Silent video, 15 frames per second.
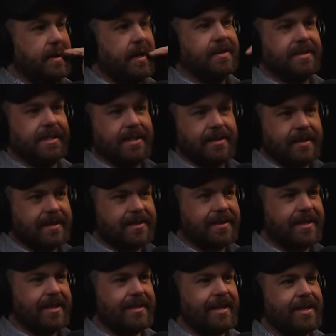as they as
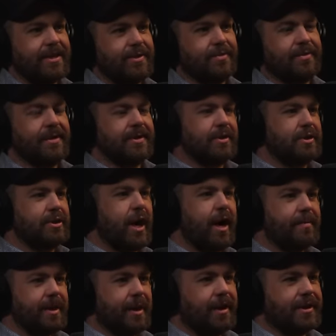they, they use the, the
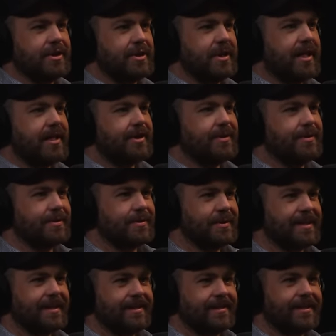terminology they use
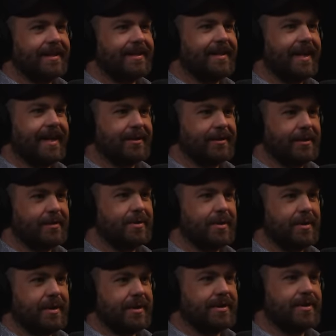in the in that
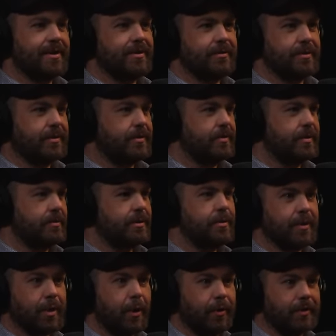community is you know you, you
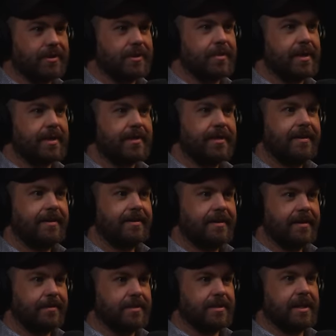were called to it
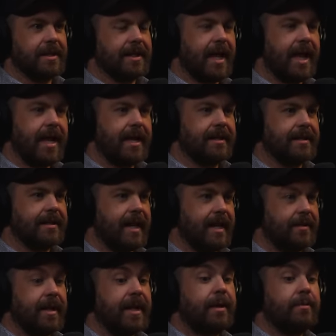right. it was like hey like
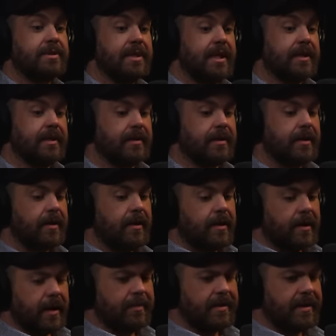now and i was getting
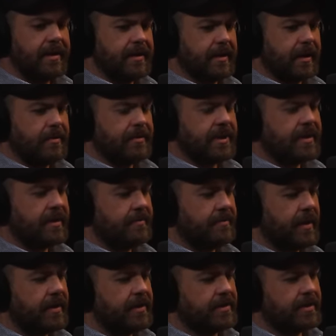i've been getting i was getting
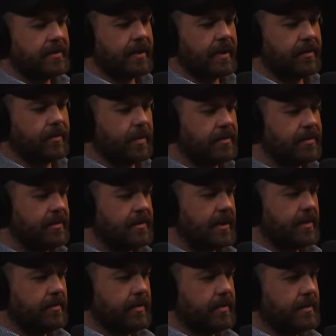invited to ayahuasca
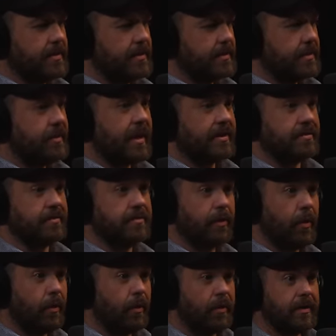ceremony since
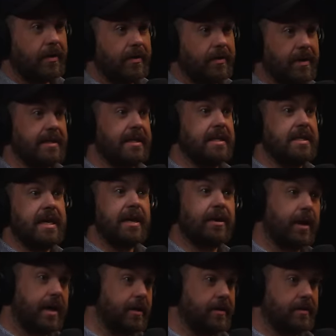2004 like the
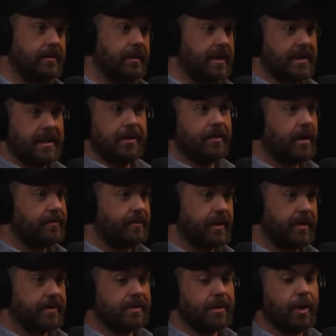year i got like year after i
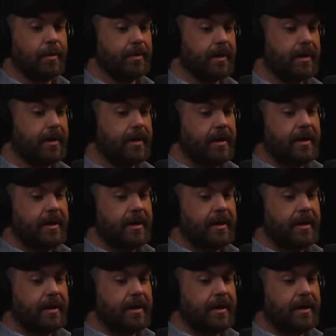got sober